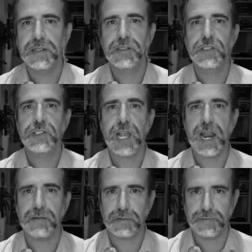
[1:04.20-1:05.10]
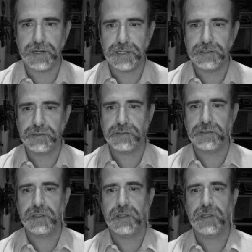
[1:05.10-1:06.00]
sacrifice.
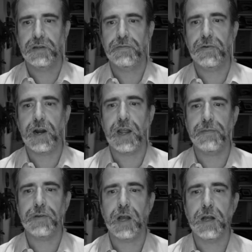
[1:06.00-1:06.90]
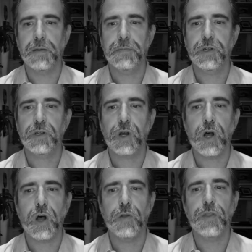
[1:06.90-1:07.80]
For I have come to
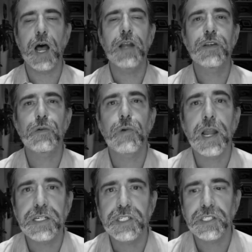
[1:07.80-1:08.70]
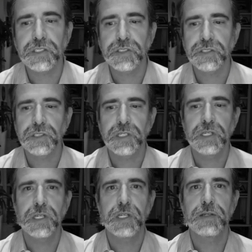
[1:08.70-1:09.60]
call not the righteous,
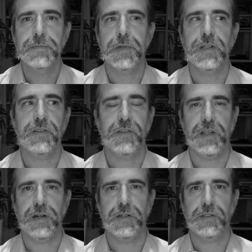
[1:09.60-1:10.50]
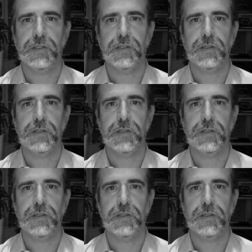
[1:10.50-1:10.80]
but sinners."